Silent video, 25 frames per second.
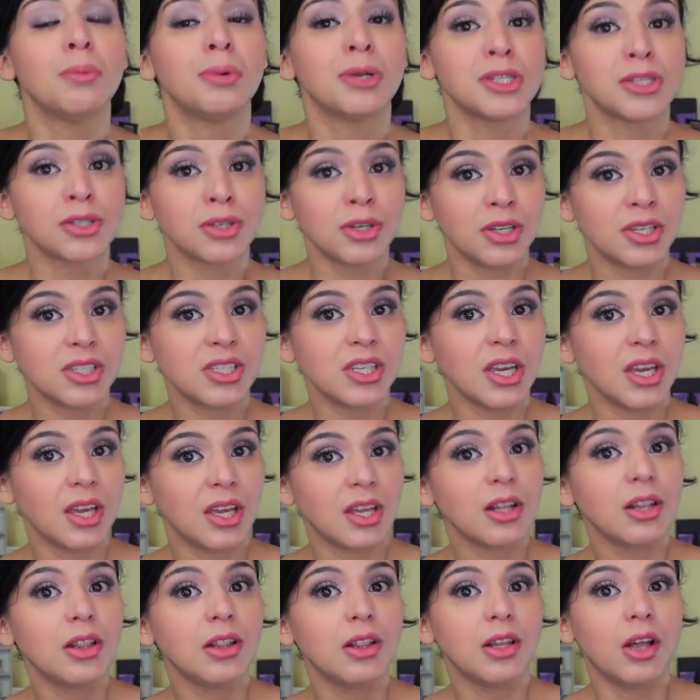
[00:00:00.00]
but it's gonna
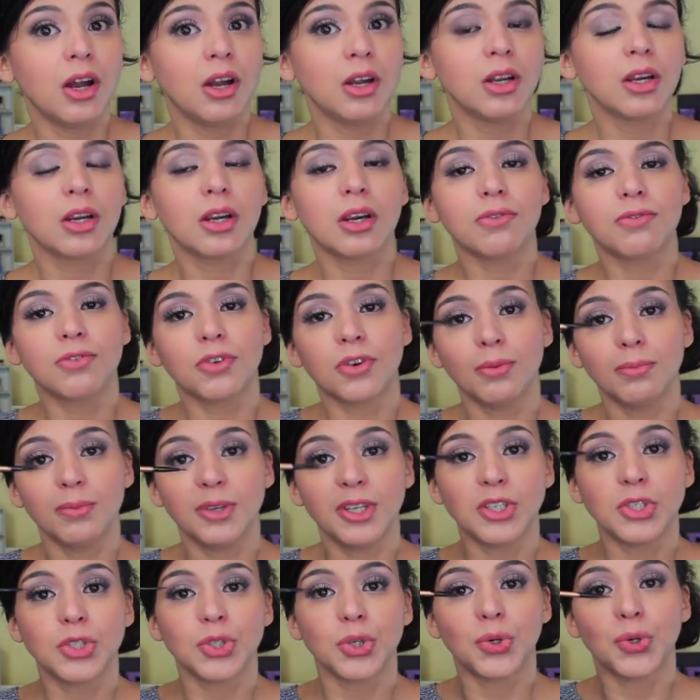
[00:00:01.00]
take longer for
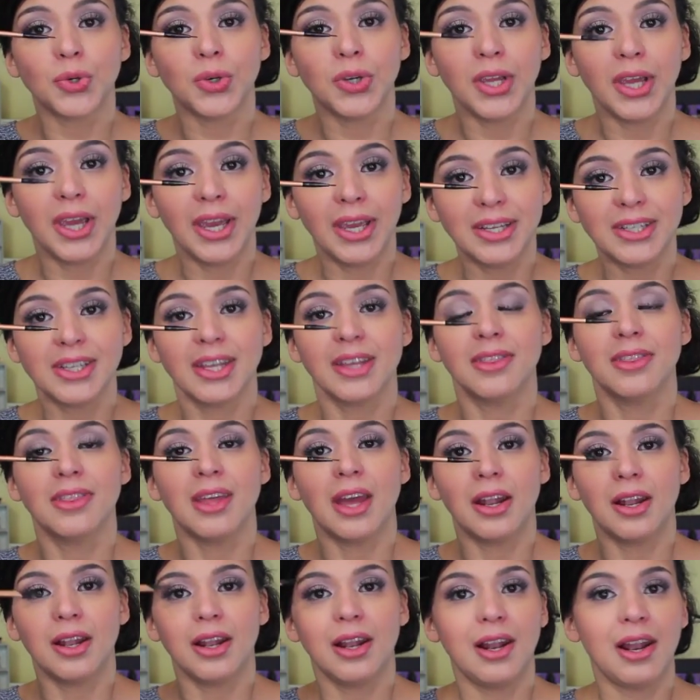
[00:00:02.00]
me to create
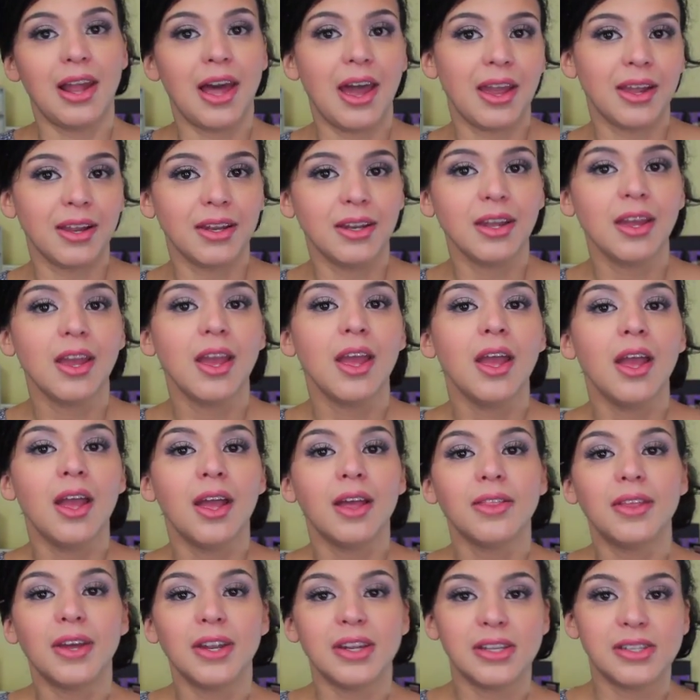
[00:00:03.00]
that line
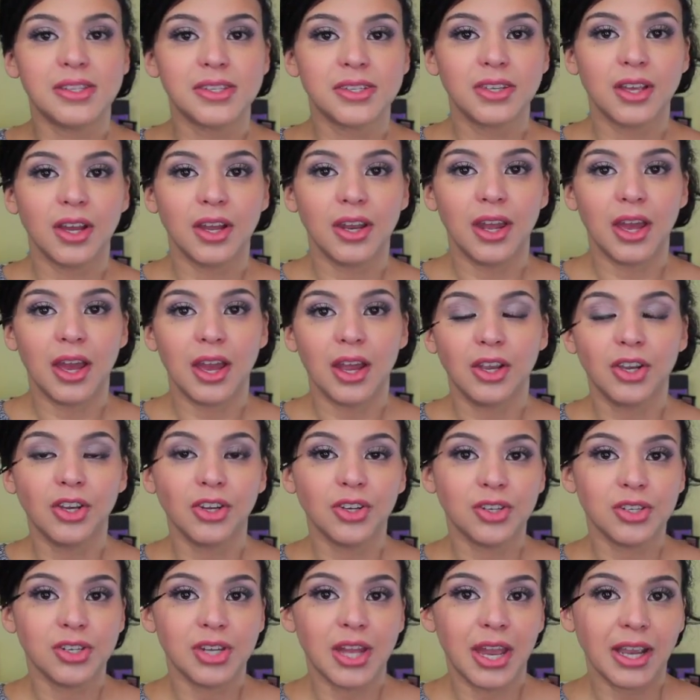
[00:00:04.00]
that it's gonna
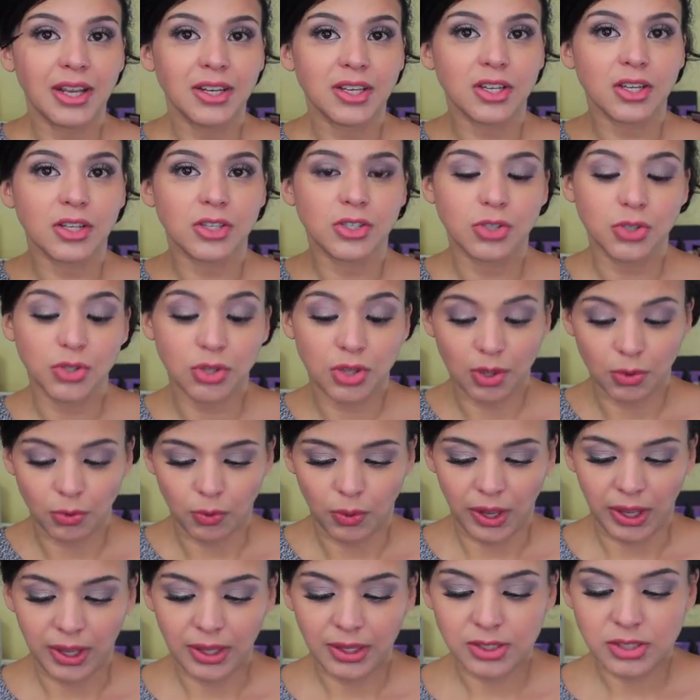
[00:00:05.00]
connect to the
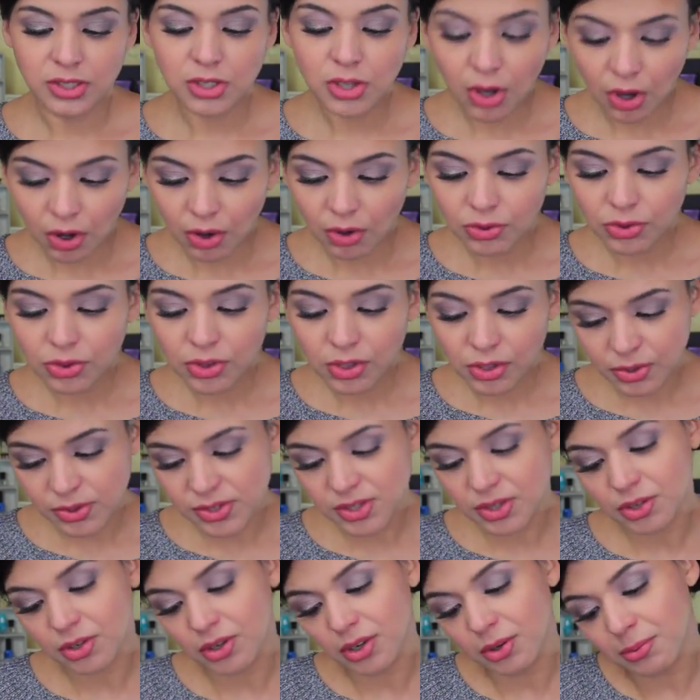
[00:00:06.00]
wing. So
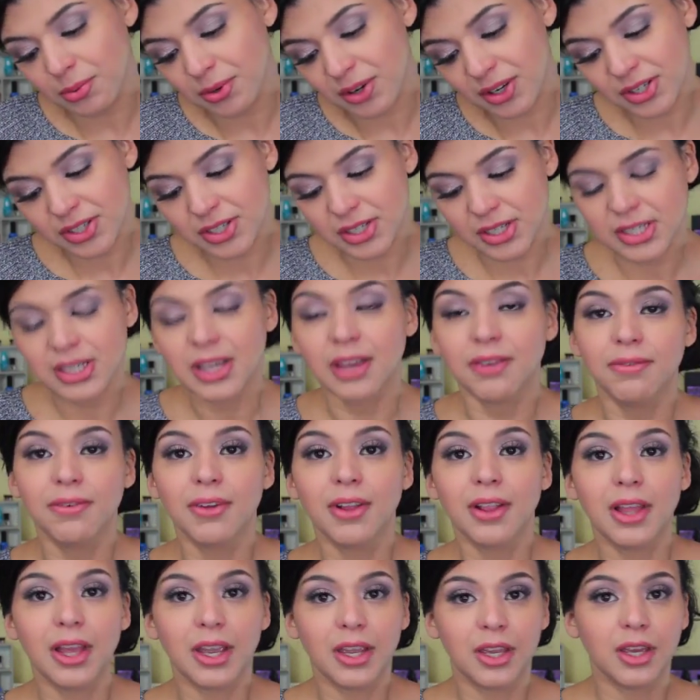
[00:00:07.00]
those 3 brushes, I
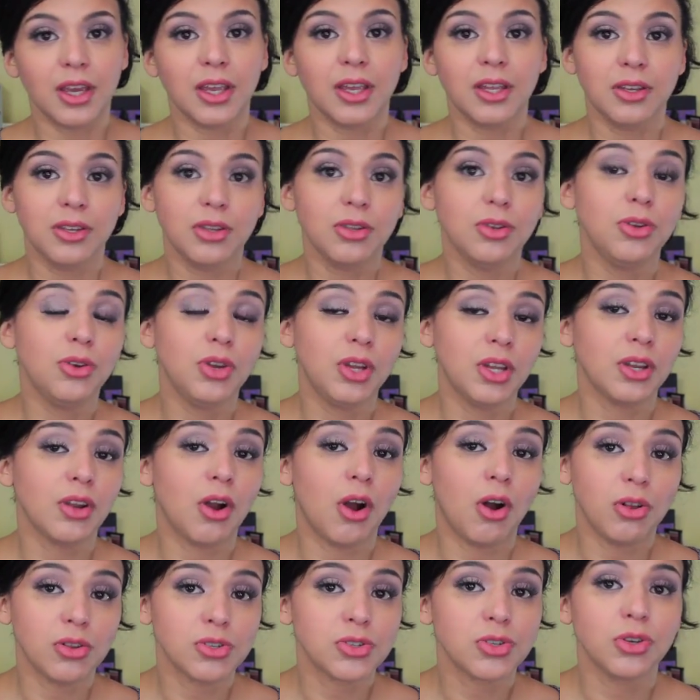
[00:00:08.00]
feel like you can
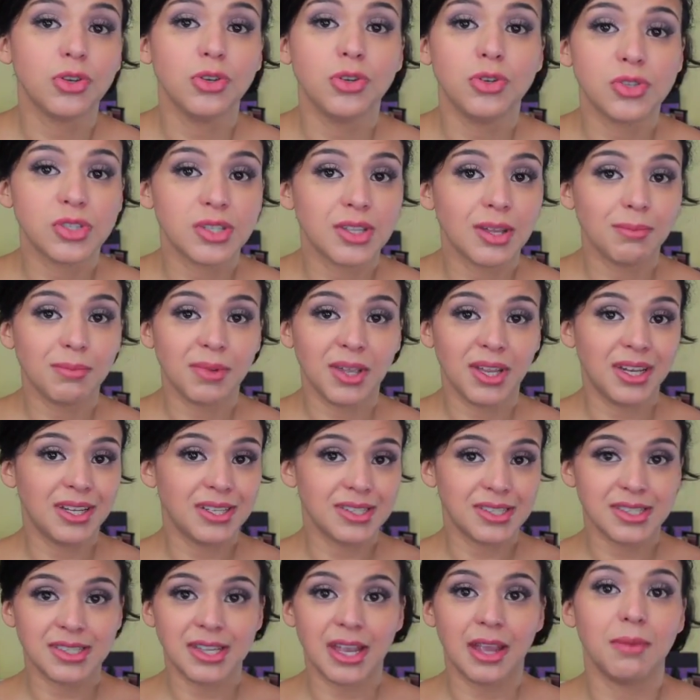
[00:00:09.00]
also use them in
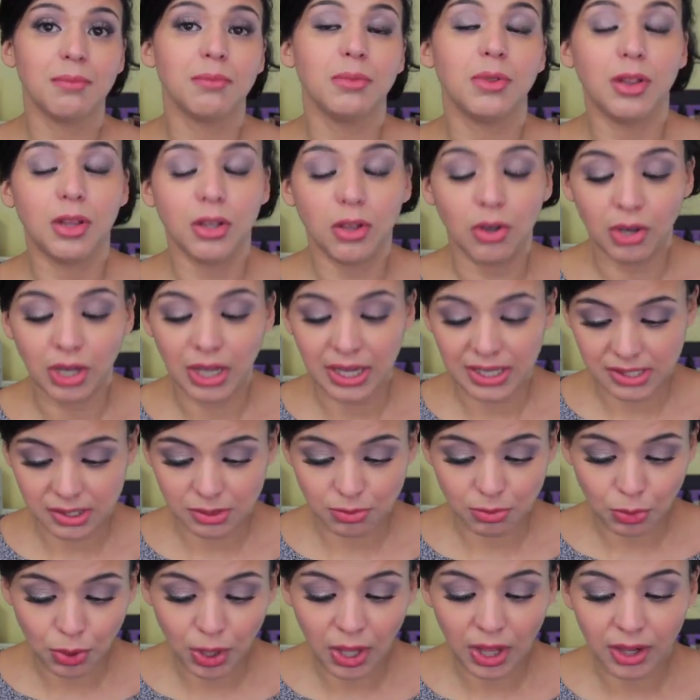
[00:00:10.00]
the same look
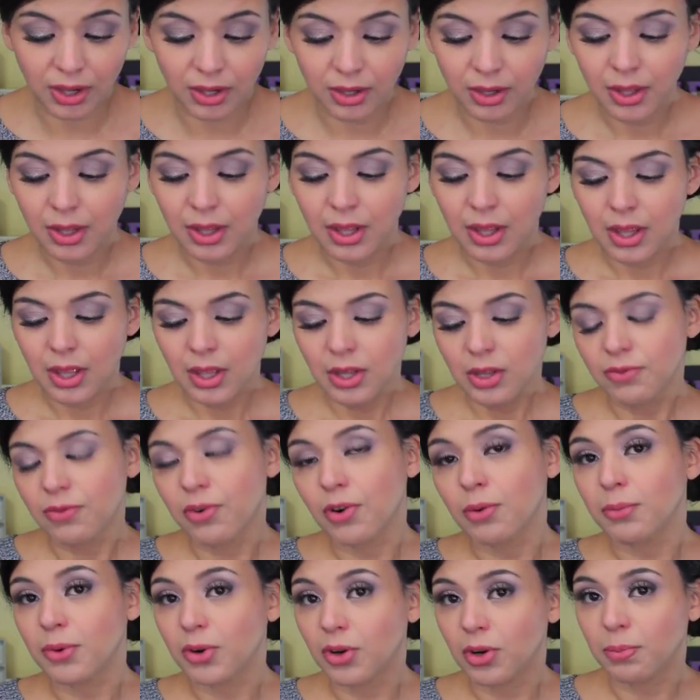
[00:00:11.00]
as well,
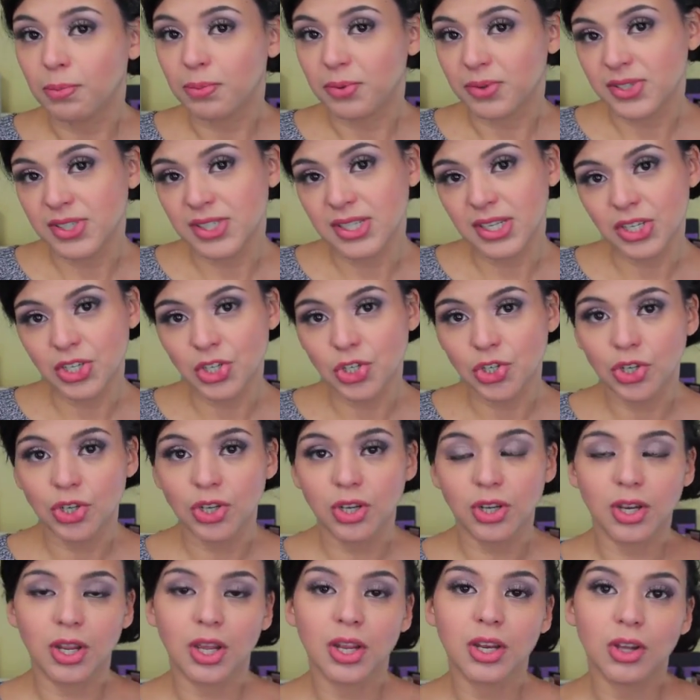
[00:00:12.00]
for more
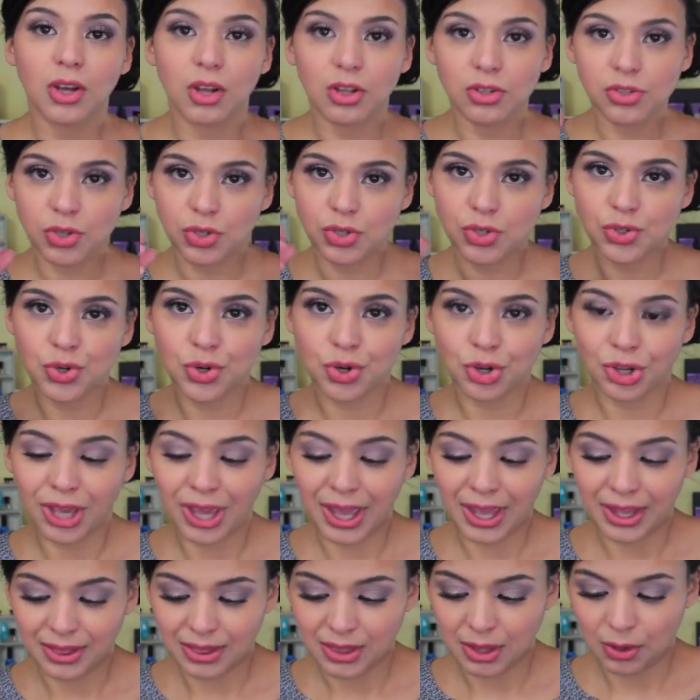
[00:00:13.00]
precision and also to
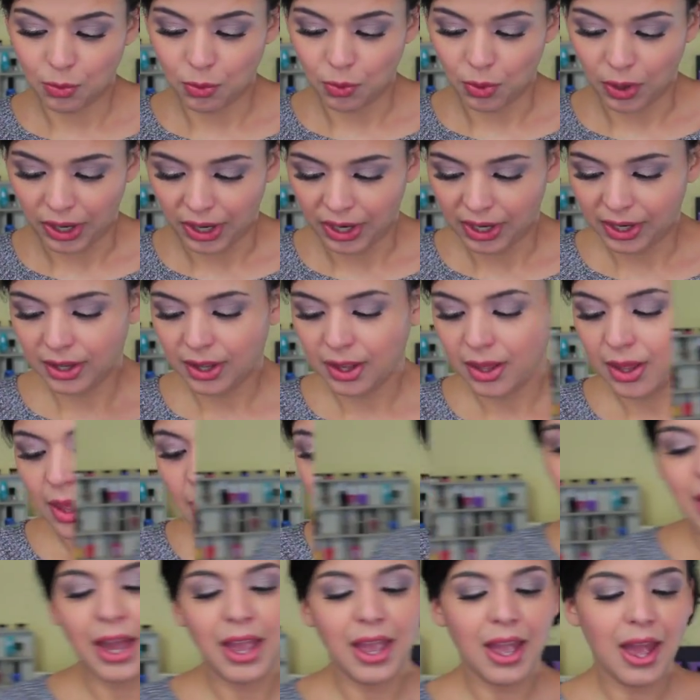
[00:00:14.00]
create the wing.
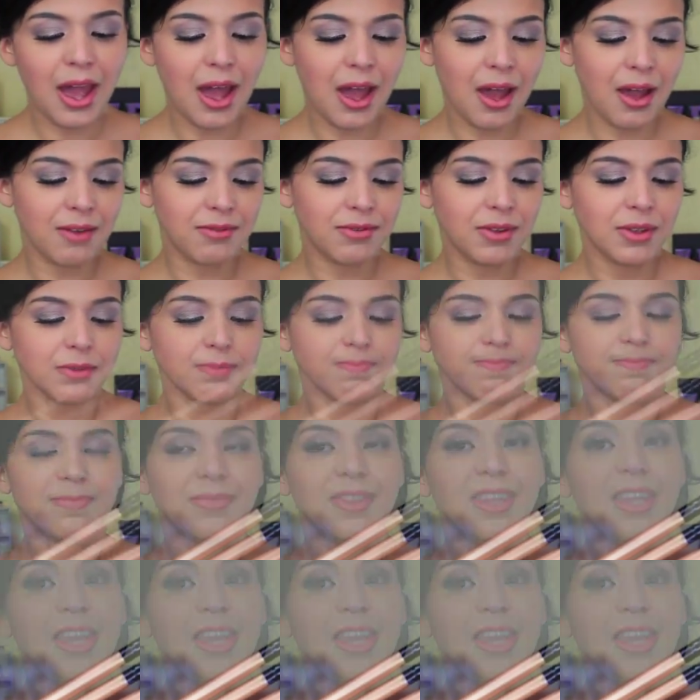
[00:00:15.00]
Finally, I have